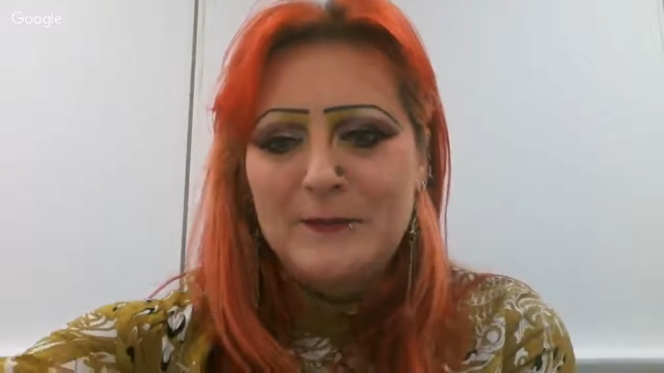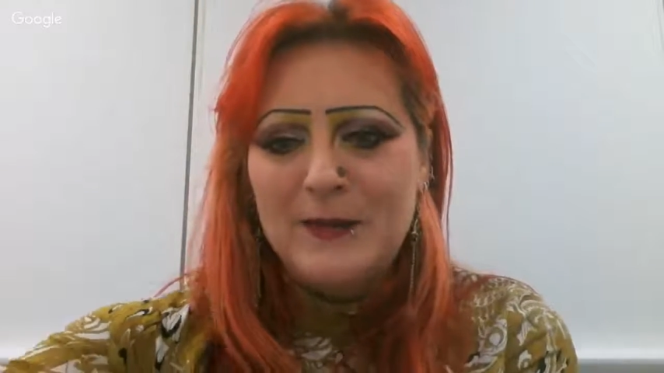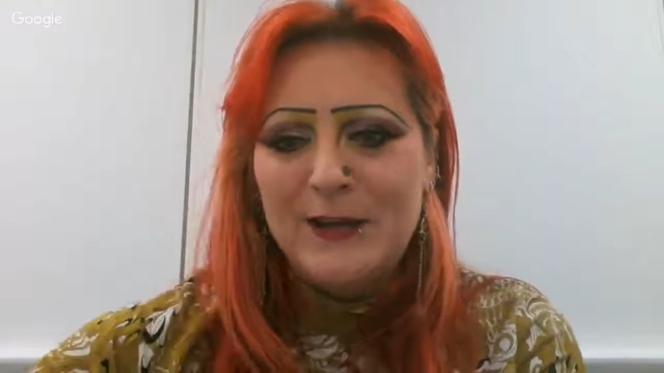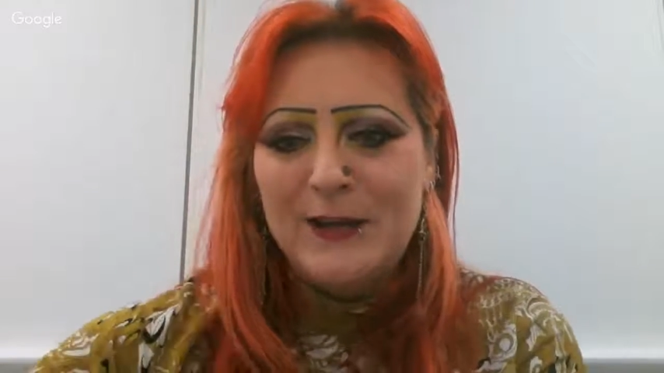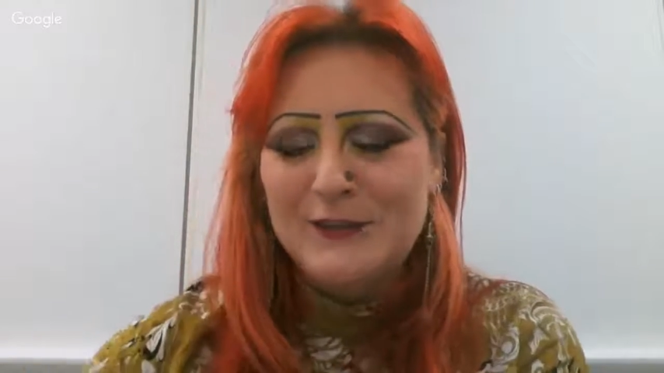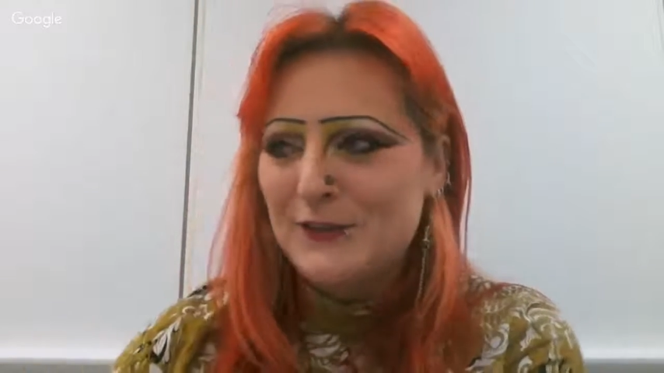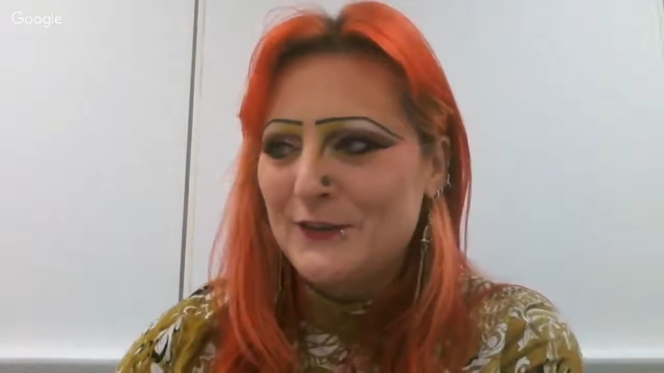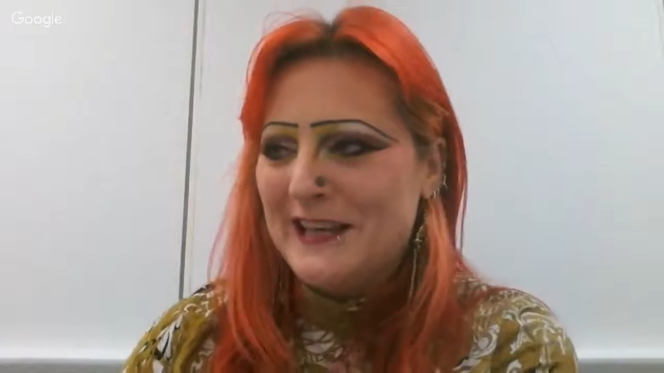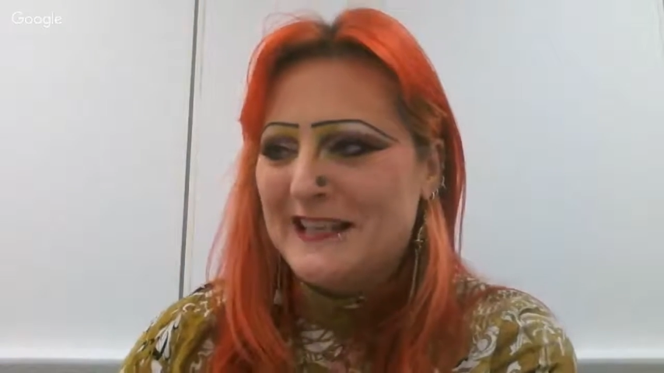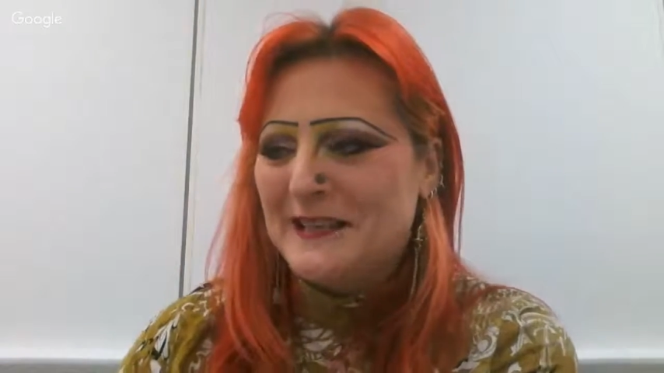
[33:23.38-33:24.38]
at my
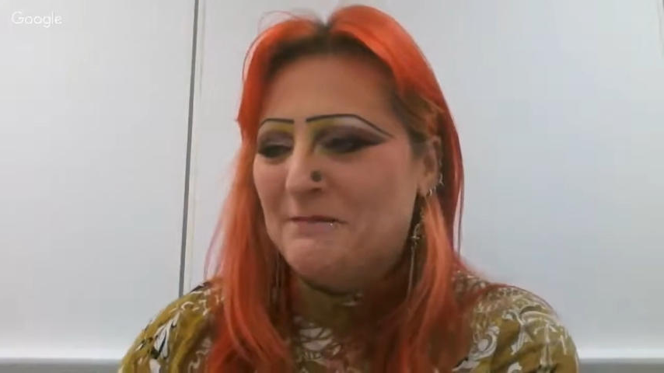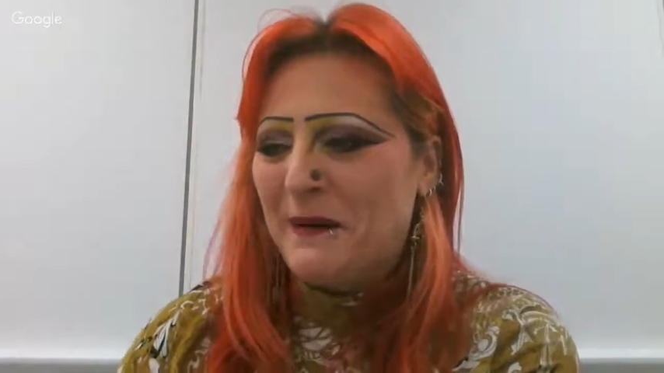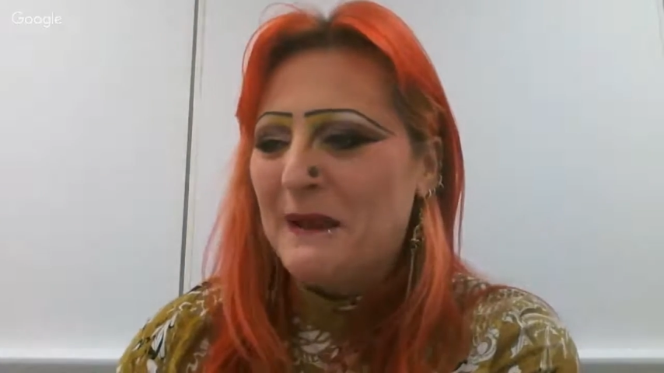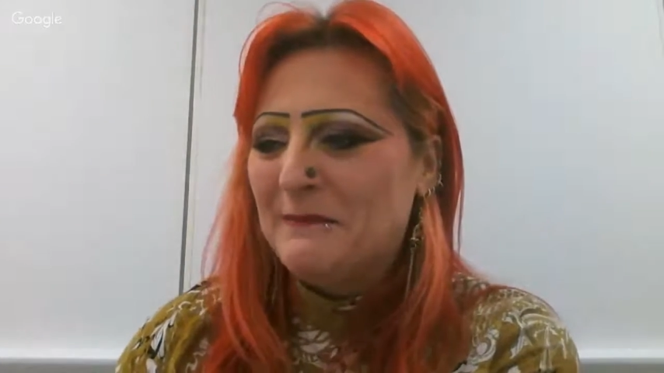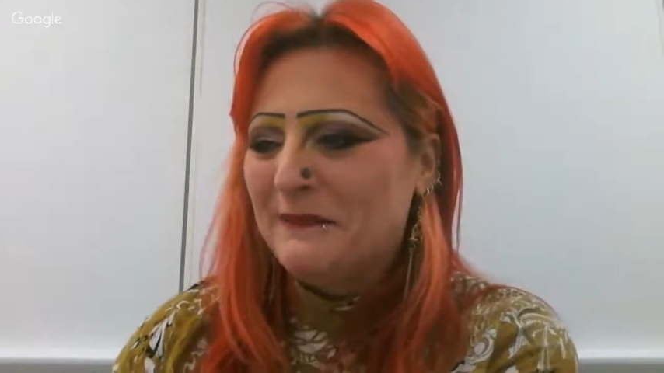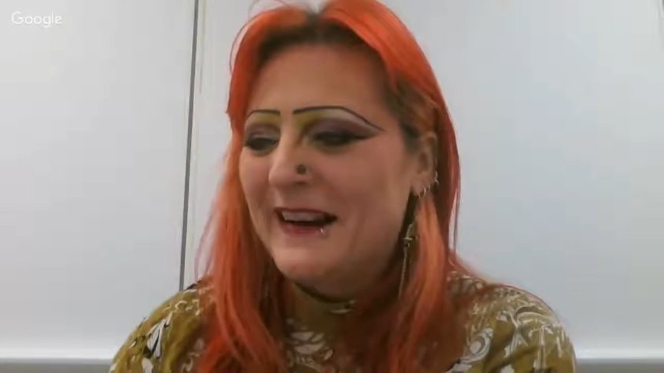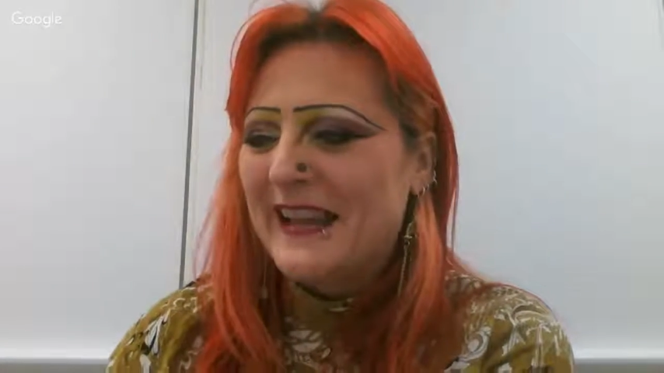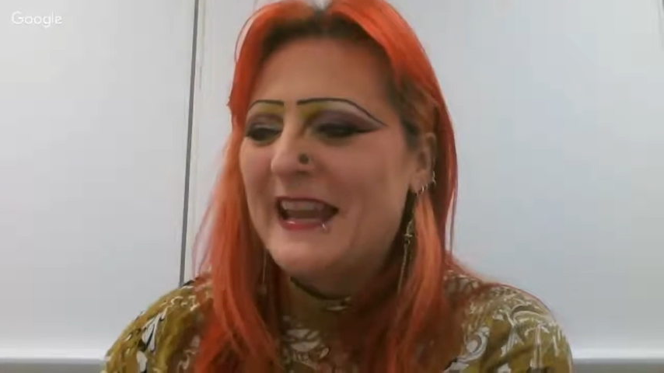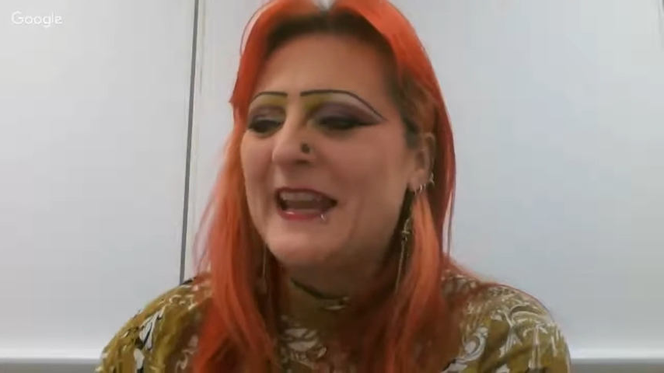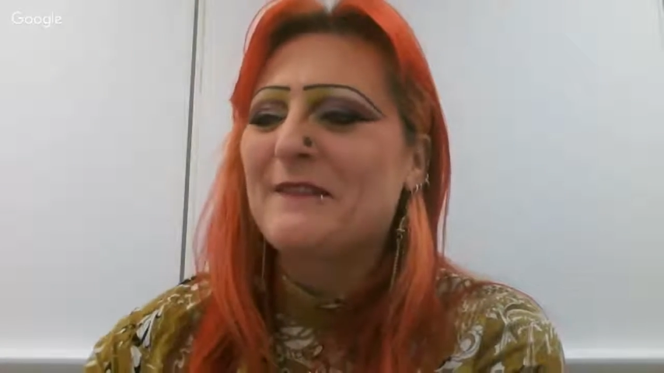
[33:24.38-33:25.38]
associated
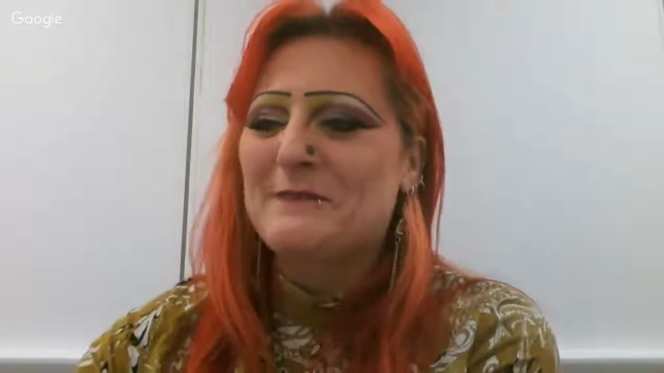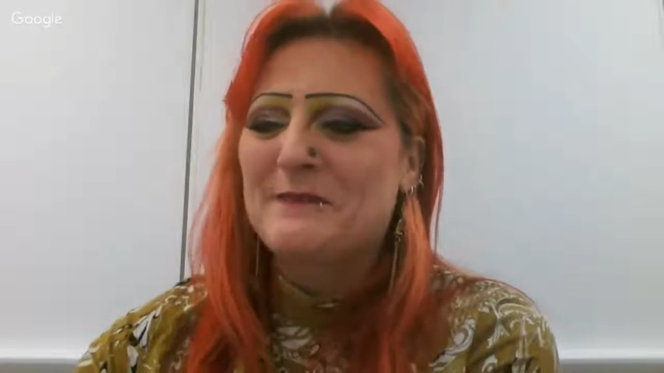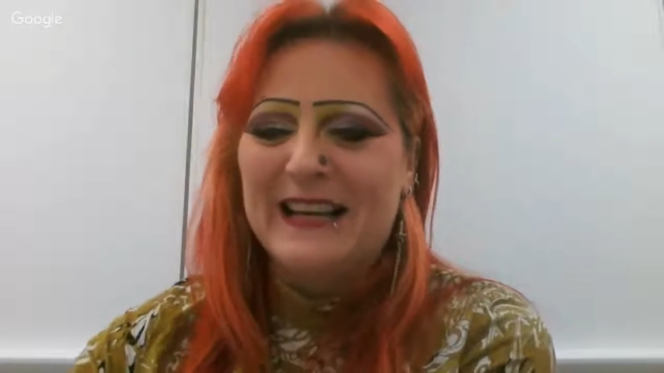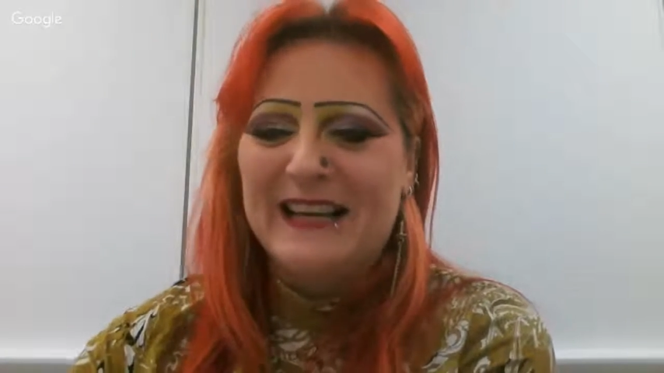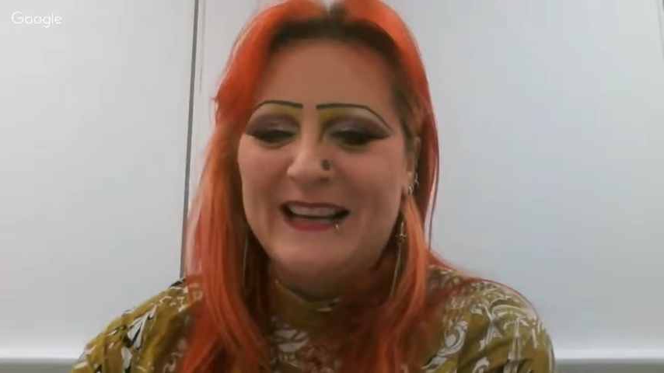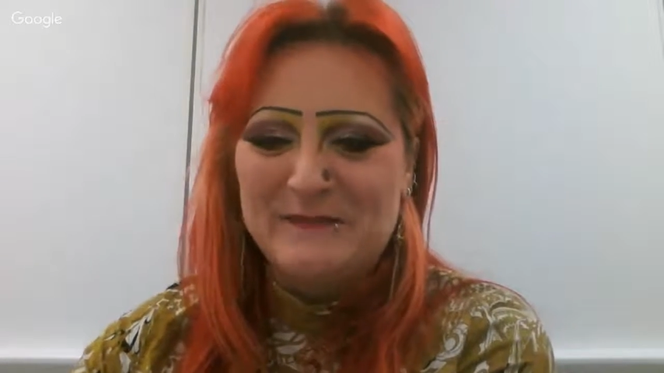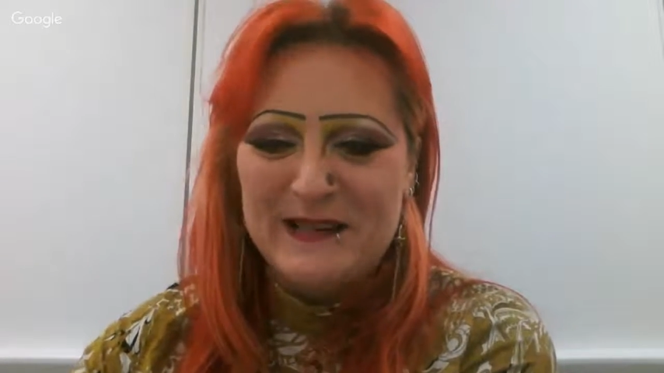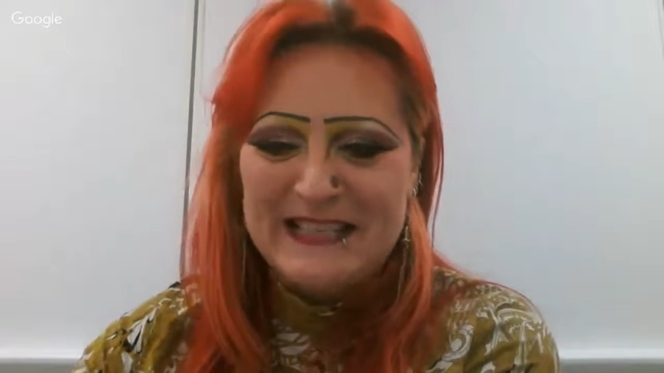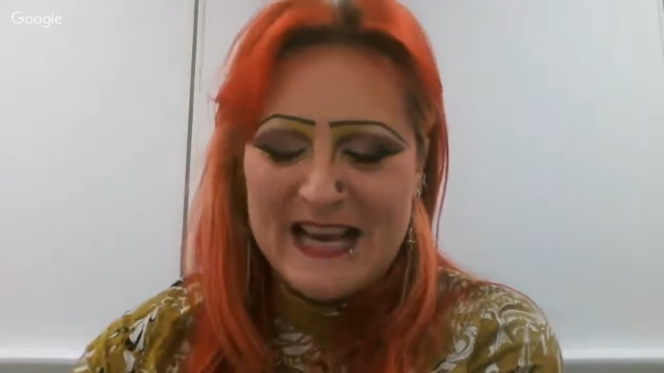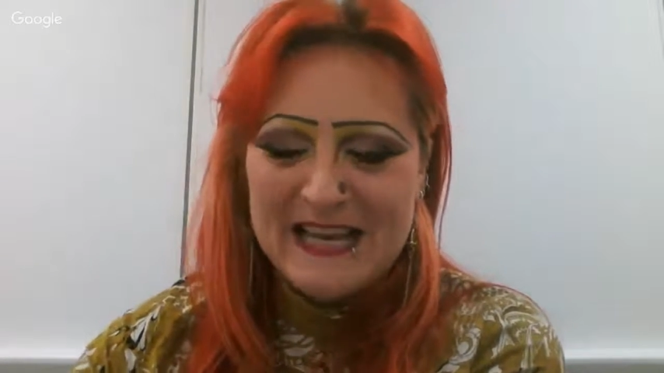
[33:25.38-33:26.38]
paperwork here on
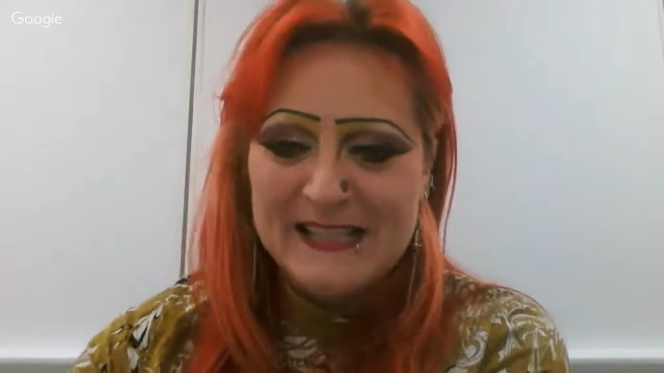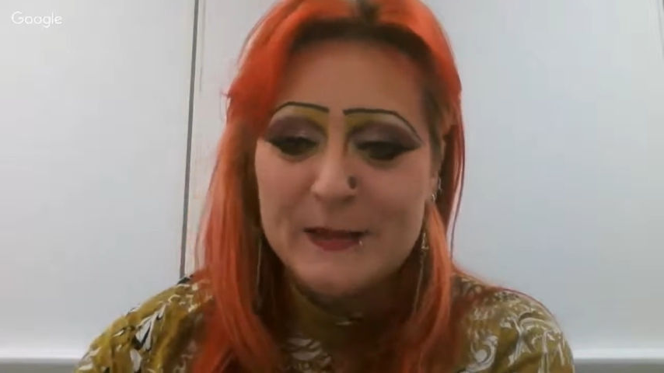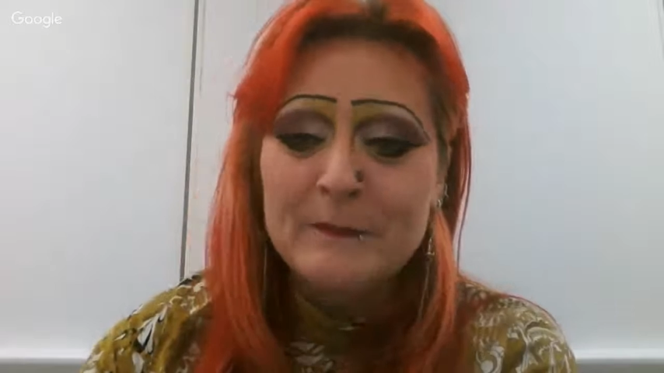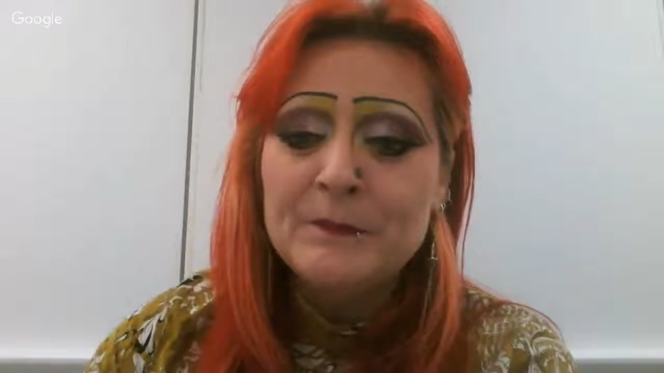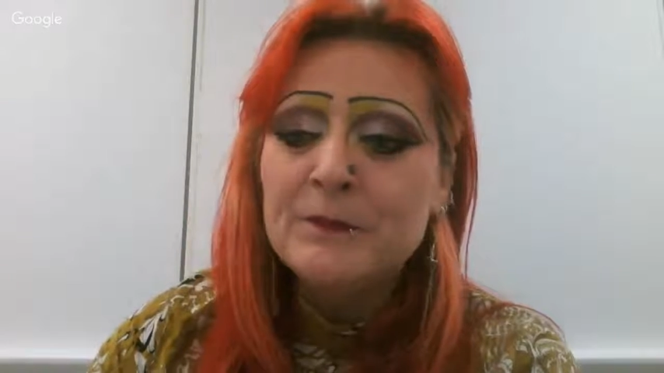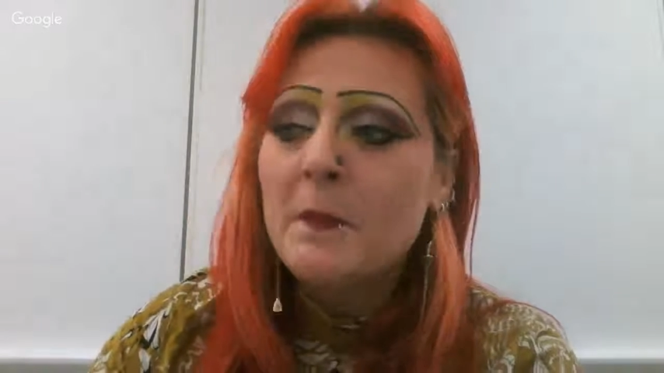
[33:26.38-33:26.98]
my desk.